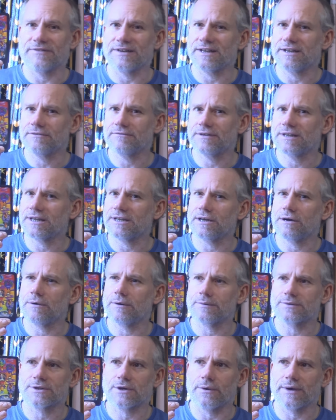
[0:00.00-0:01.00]
I didn't really know
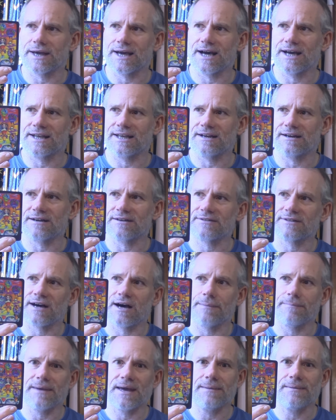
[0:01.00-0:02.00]
what was going on here. I
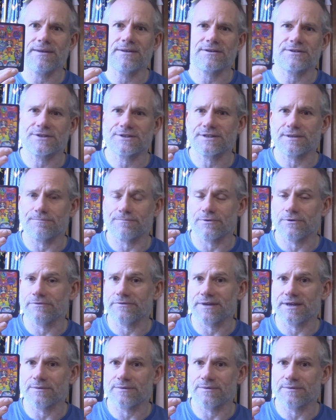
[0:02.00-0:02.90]
thought maybe they're just improving